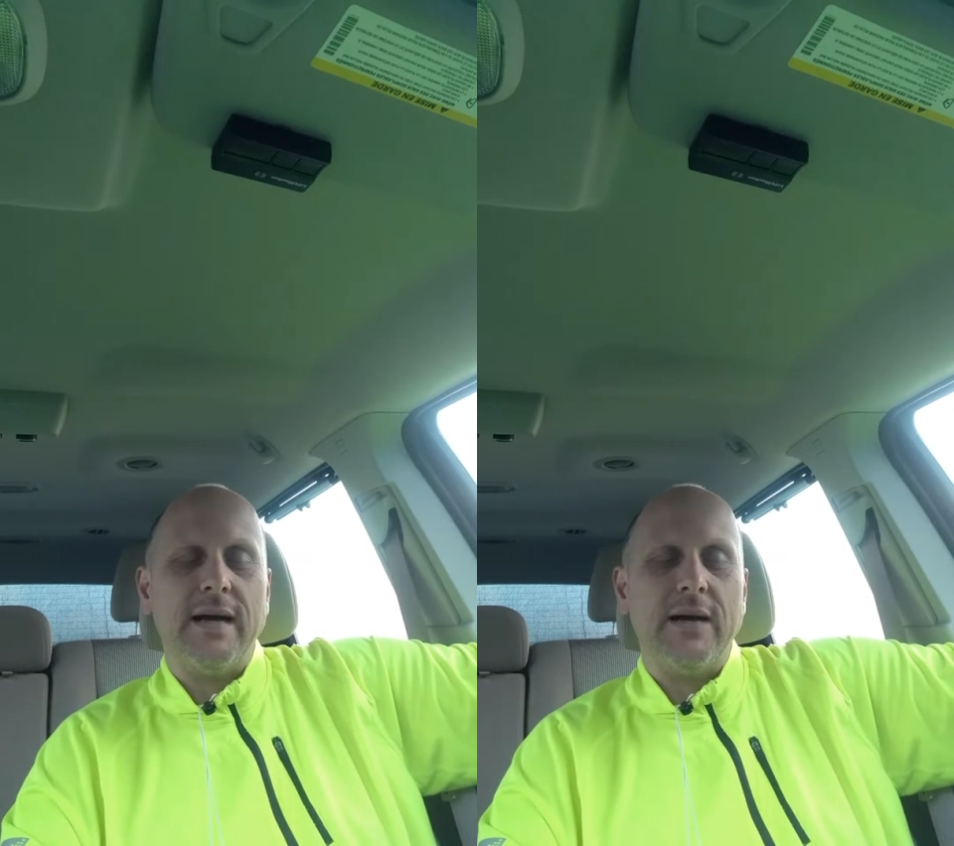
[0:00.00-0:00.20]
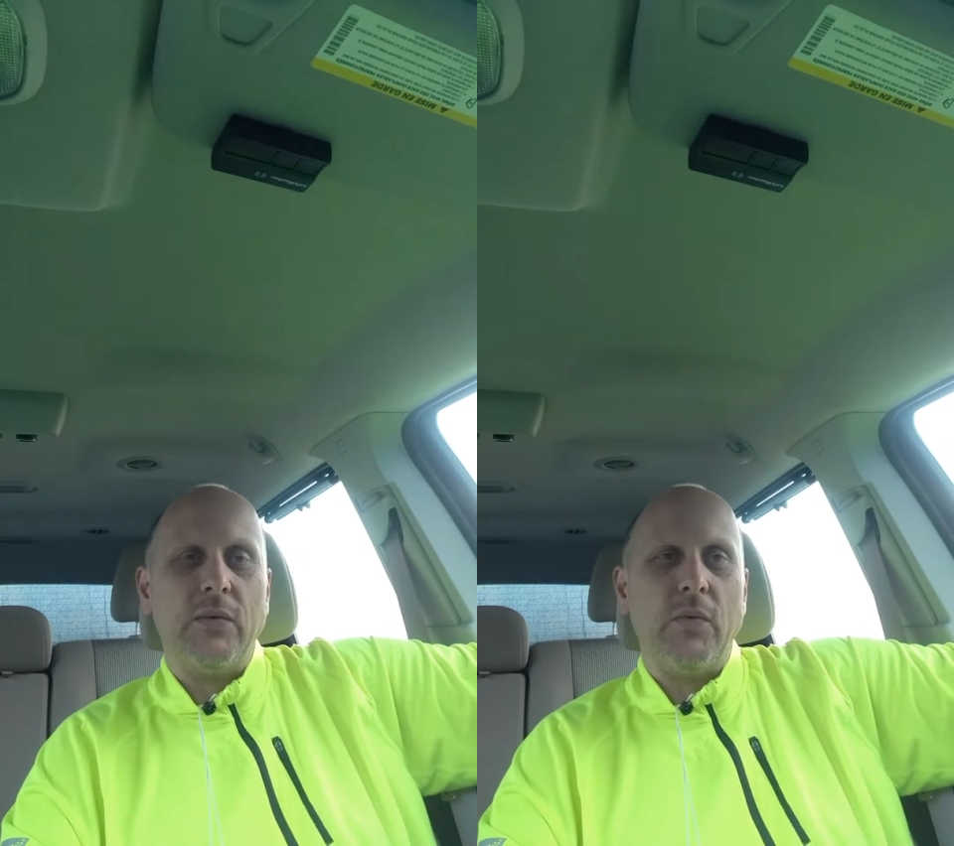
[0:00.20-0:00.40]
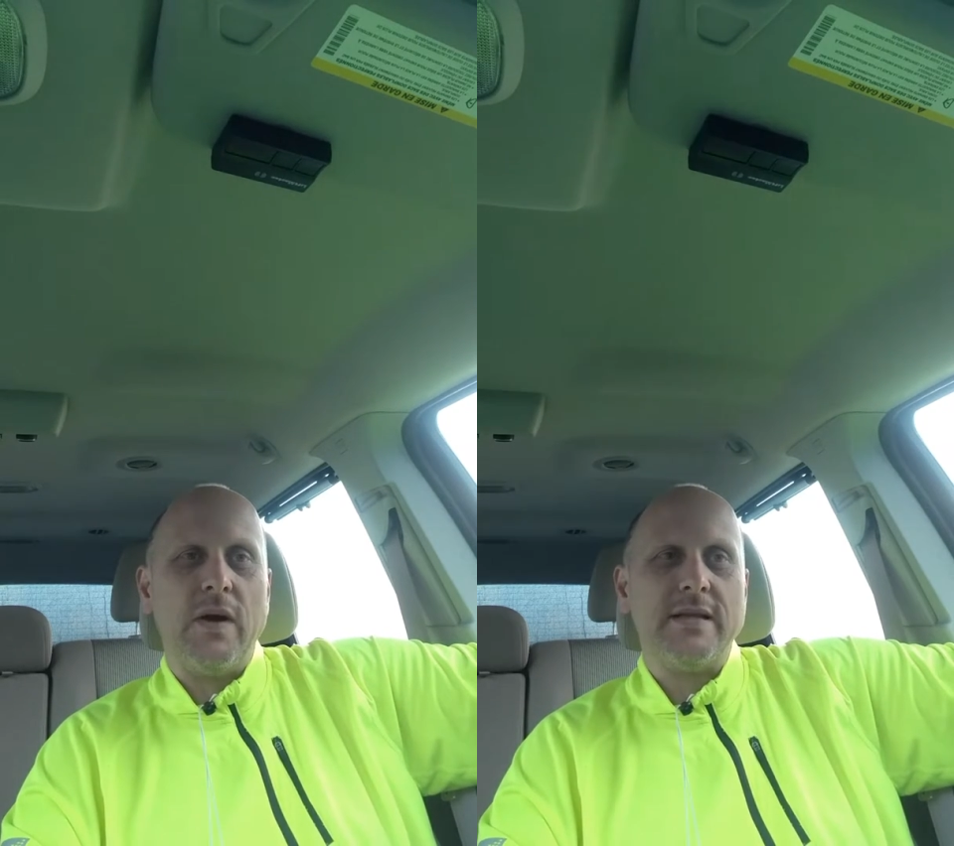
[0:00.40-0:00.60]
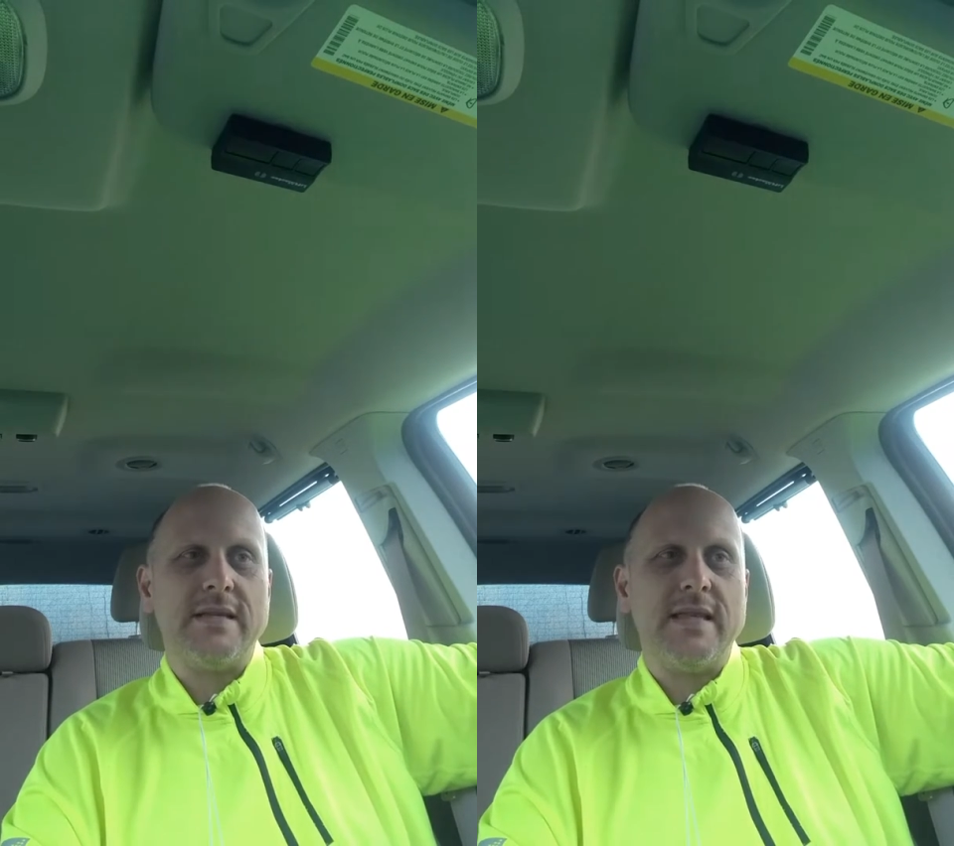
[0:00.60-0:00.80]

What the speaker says: was